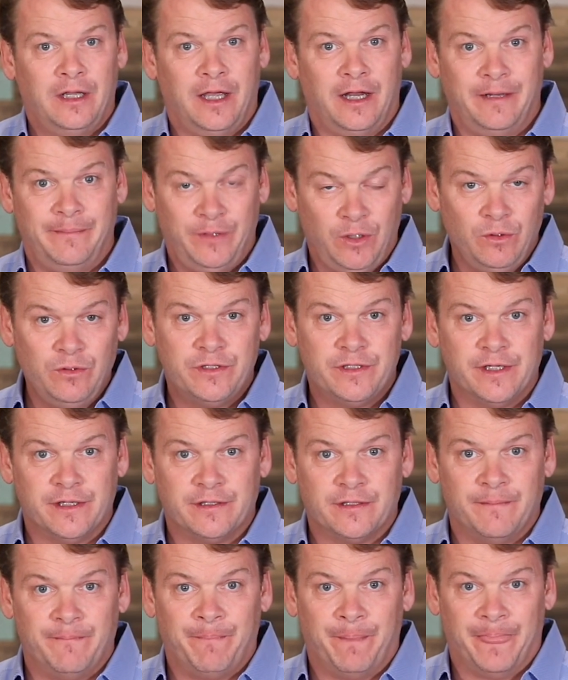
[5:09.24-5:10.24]
an immune
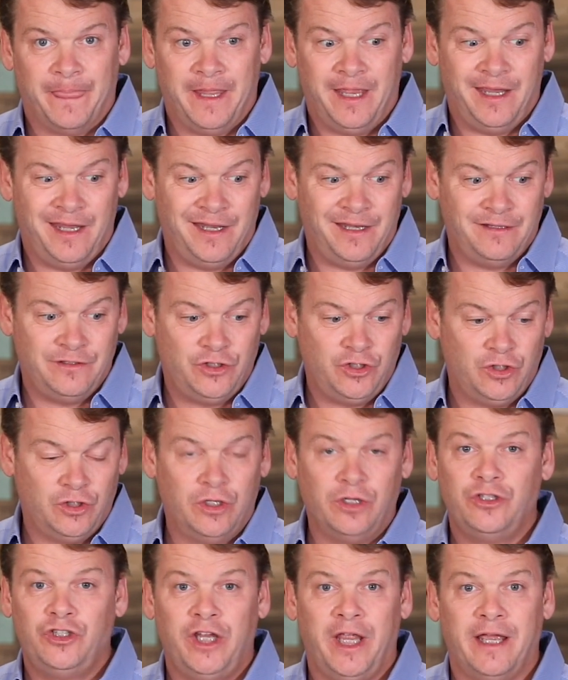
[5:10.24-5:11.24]
system and
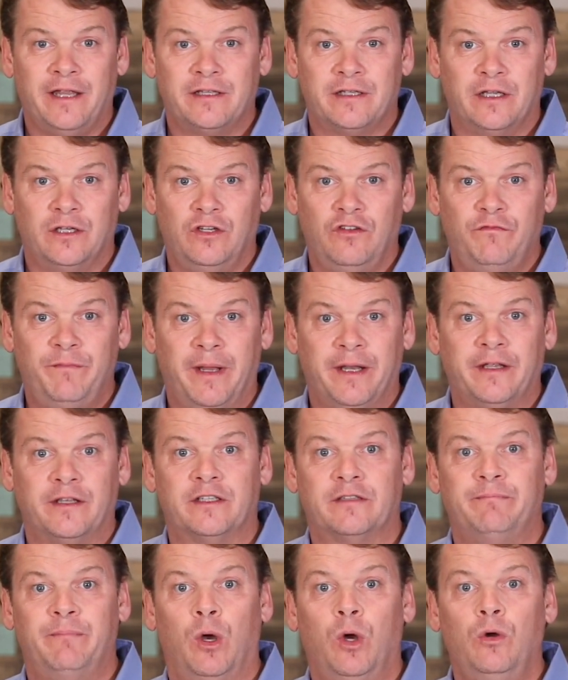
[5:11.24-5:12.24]
good chance that you've been
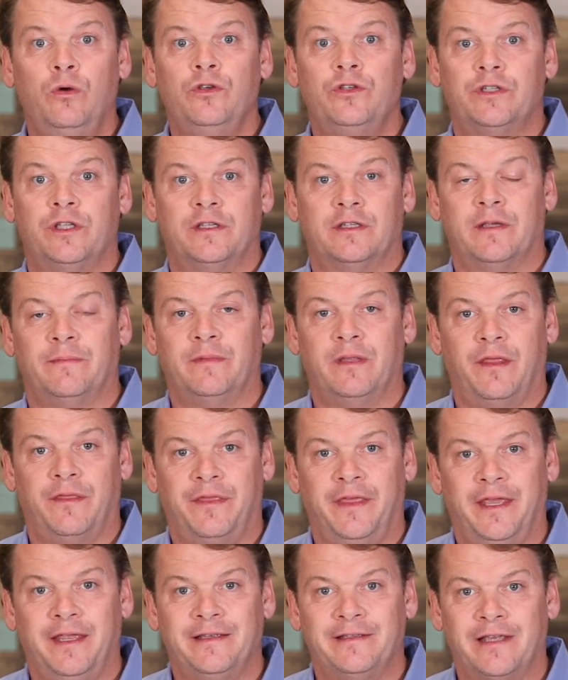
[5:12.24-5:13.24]
exposed to some of the
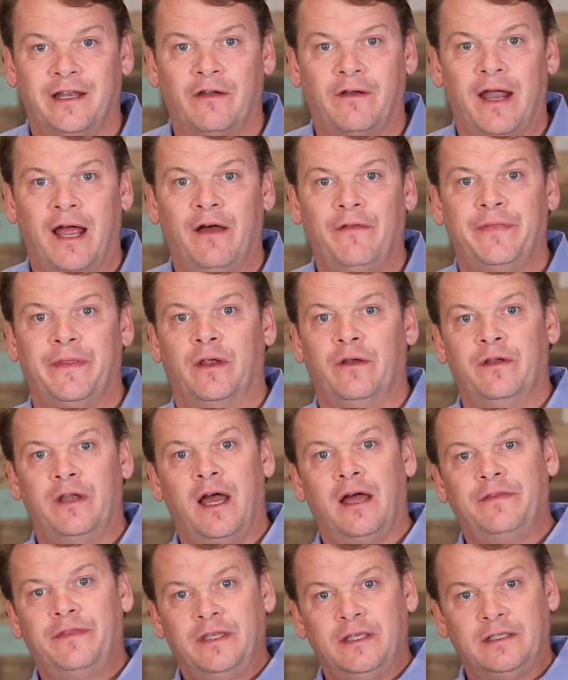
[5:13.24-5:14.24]
things that are out there.
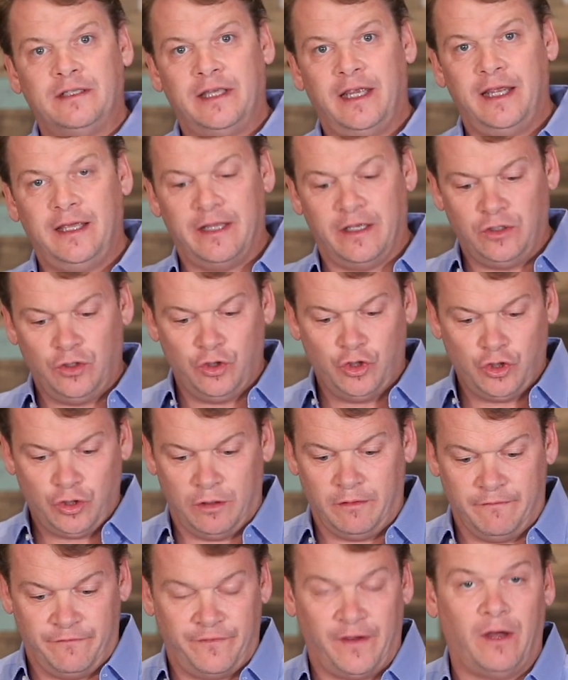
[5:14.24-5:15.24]
Not to say that you
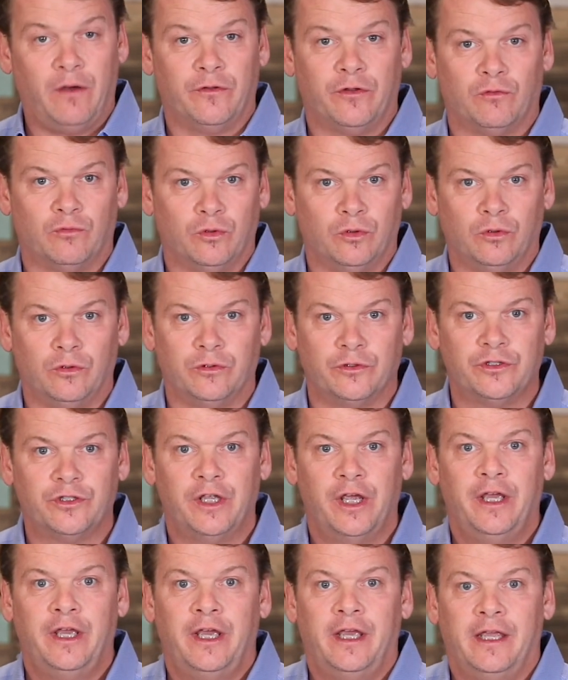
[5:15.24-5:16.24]
shouldn't follow the rules
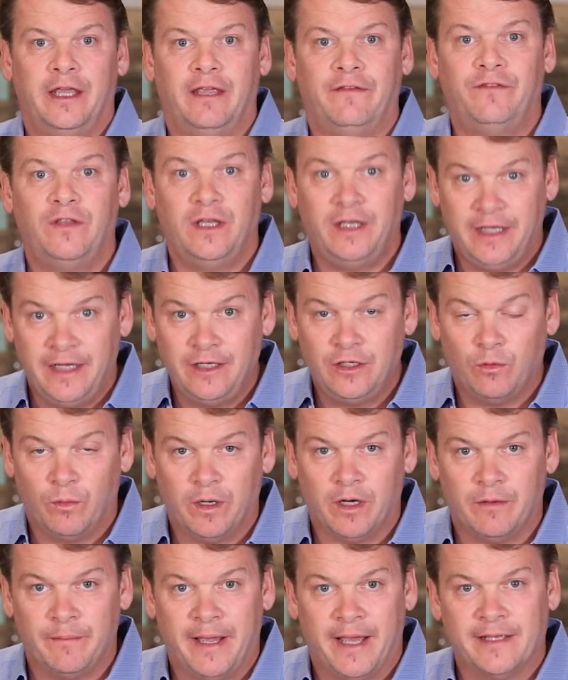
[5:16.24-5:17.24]
if you need to
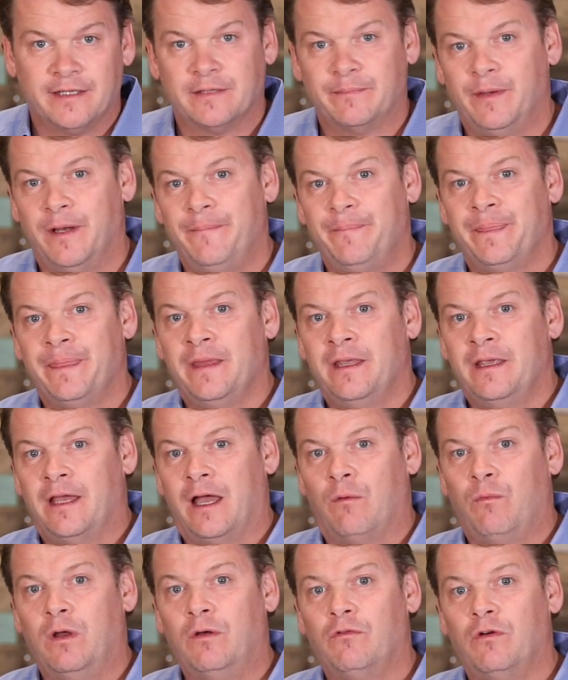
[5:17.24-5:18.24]
wear a mask, but
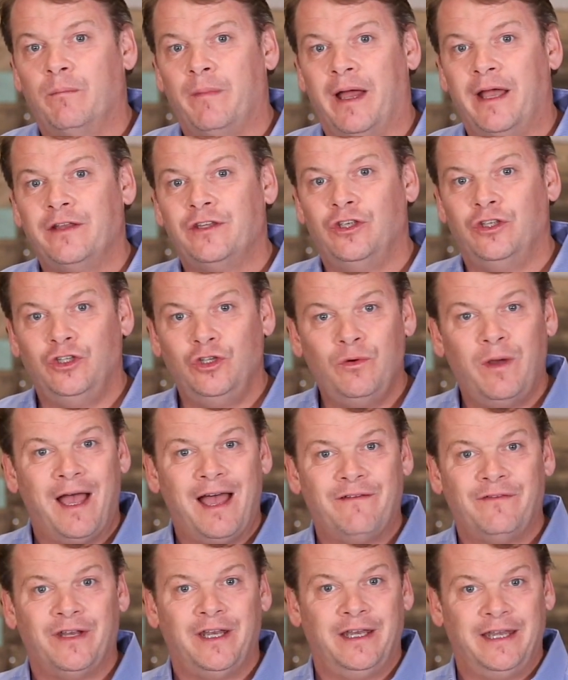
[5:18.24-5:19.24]
I want to remind you, you
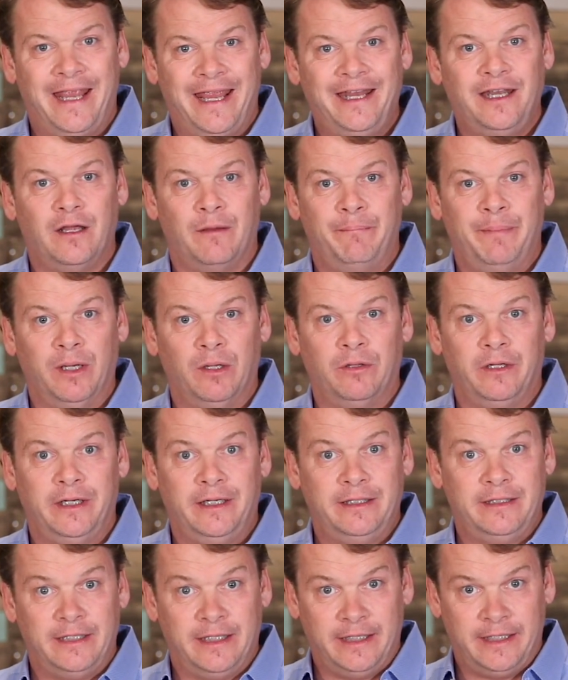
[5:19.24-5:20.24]
have an innate
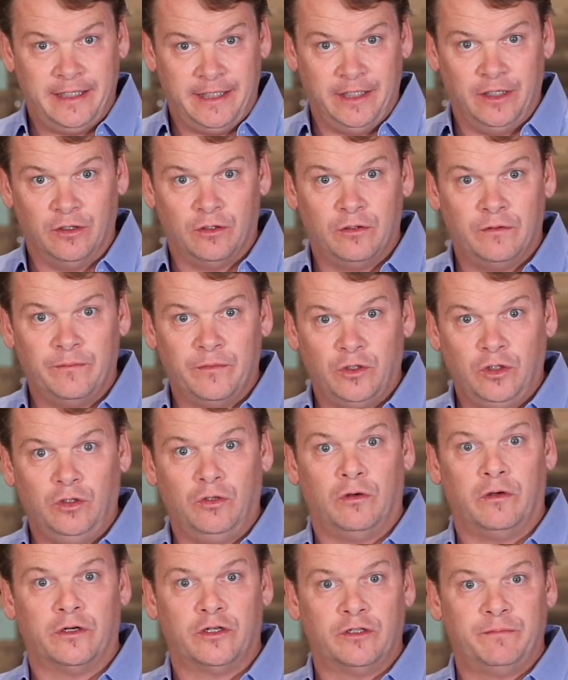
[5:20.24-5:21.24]
ability to heal.
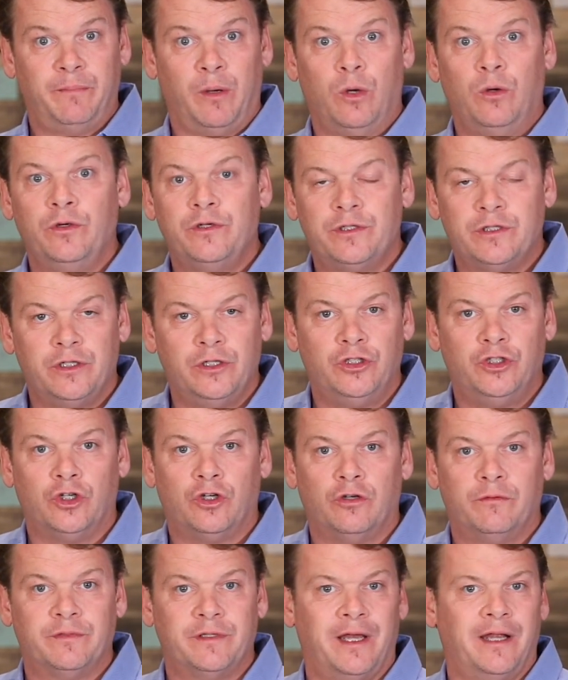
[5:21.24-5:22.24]
You're exposed to
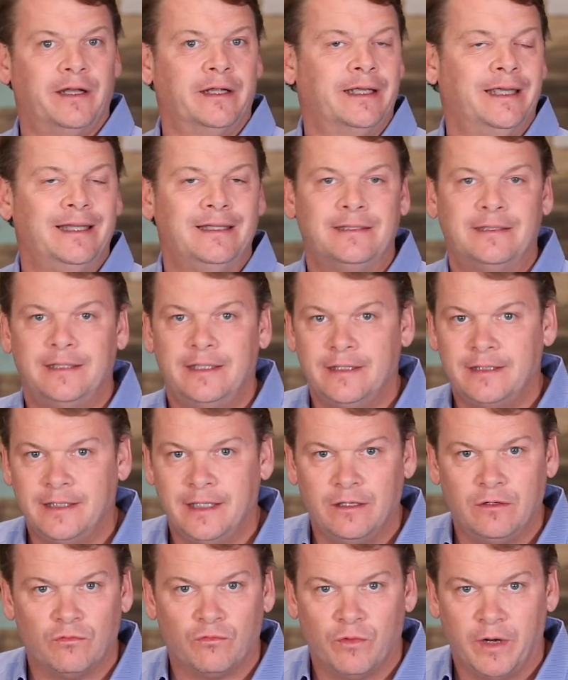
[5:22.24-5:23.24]
germs on a
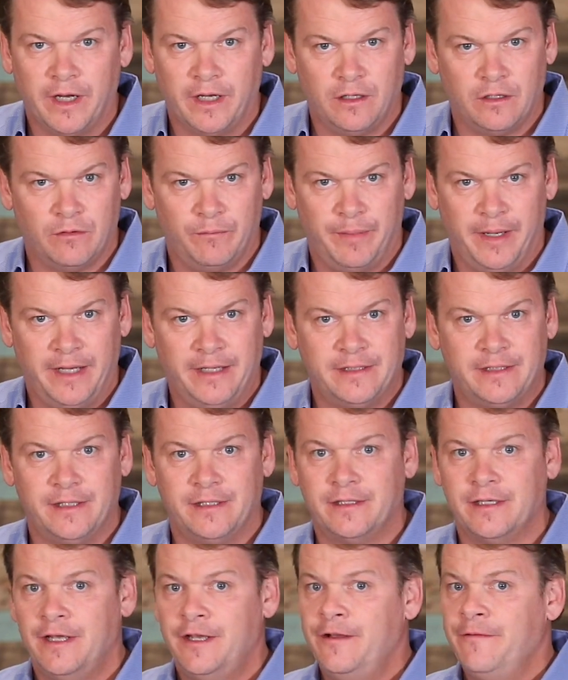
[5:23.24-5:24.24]
consistent and regular
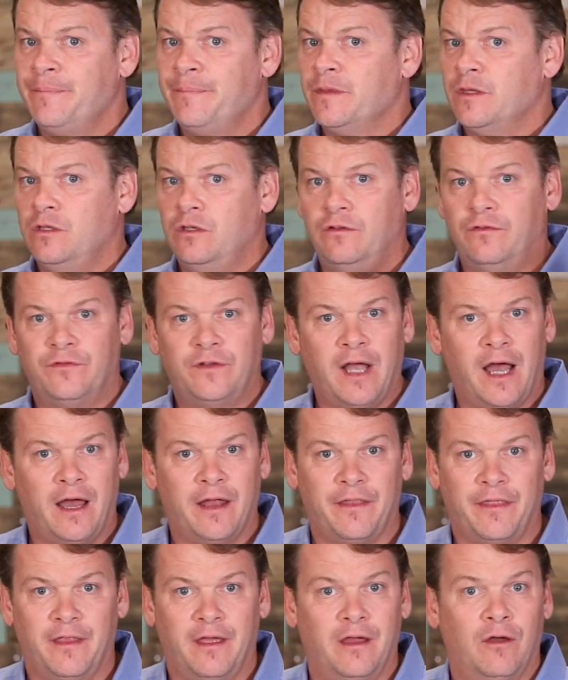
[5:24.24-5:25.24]
basis. You've
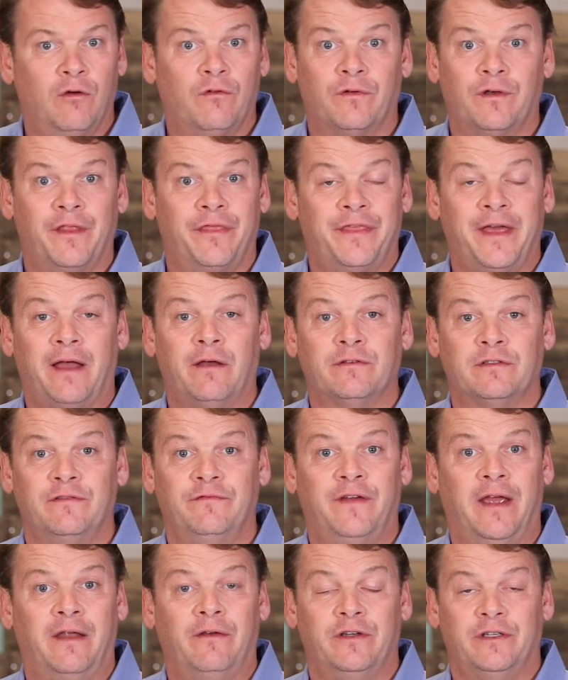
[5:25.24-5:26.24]
got over
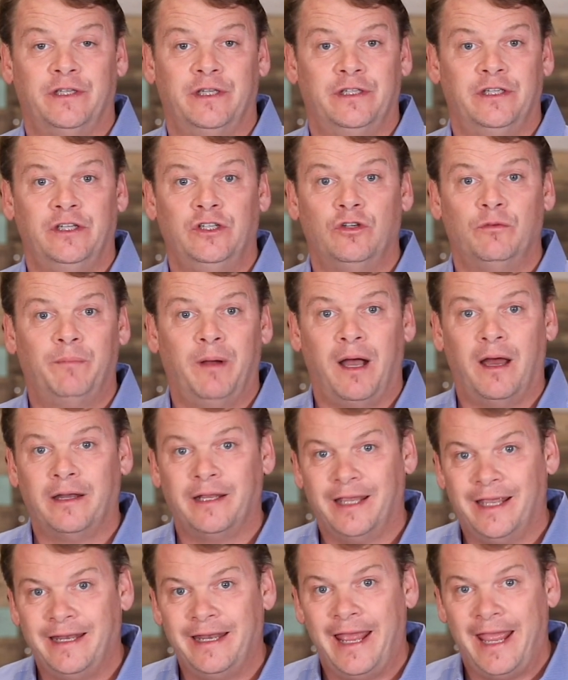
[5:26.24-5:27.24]
1,000 viruses in your
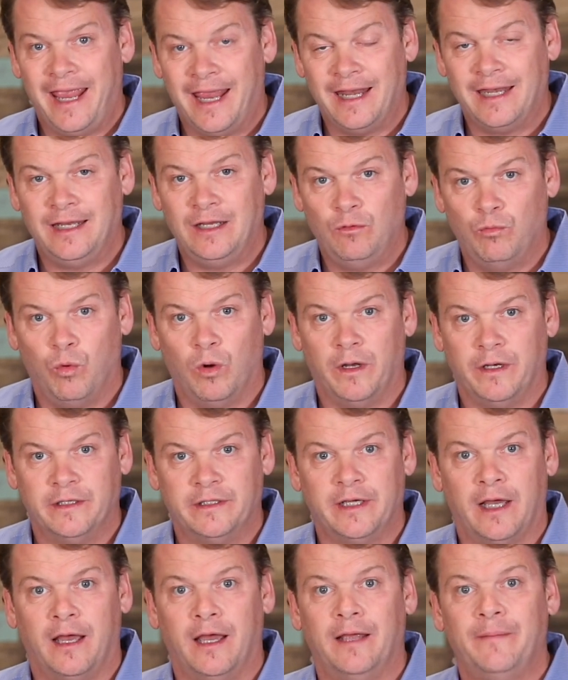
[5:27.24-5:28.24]
body at any one
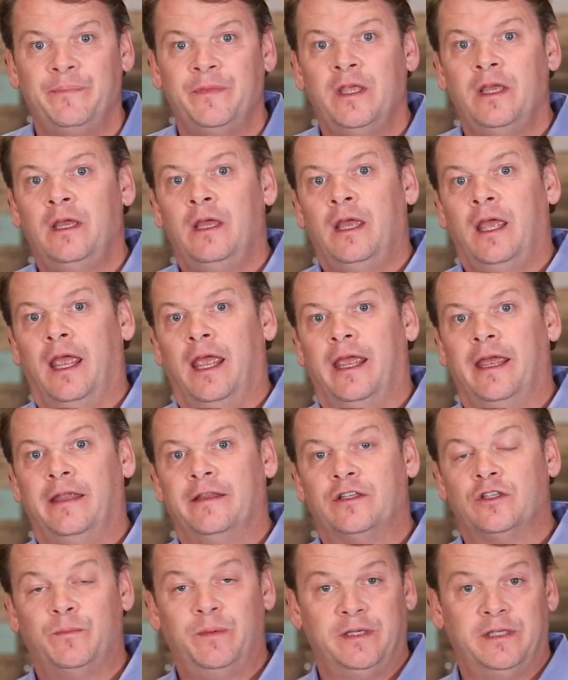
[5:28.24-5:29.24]
time.
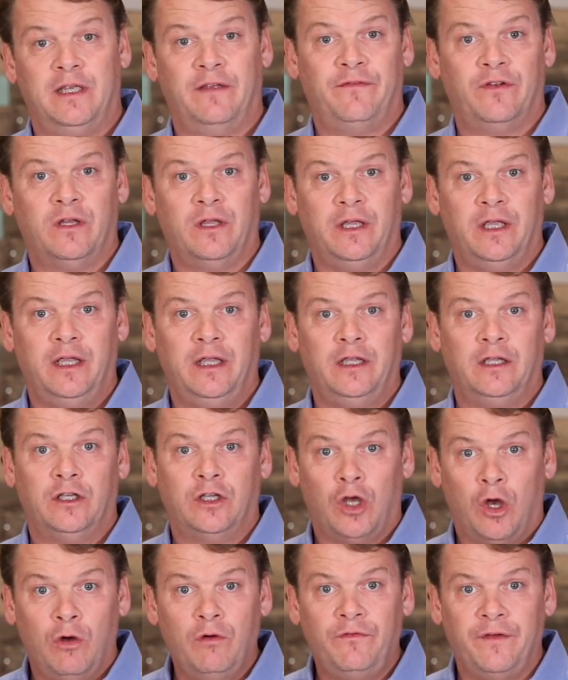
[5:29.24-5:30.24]
And specifically,
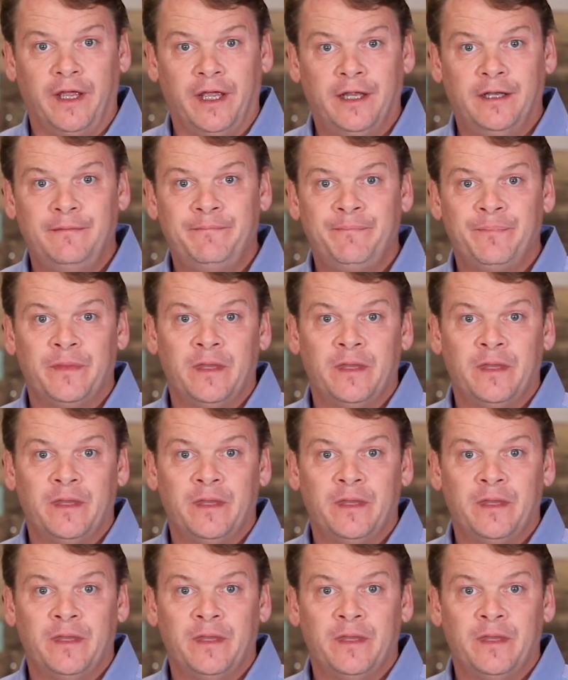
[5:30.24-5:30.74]
COVID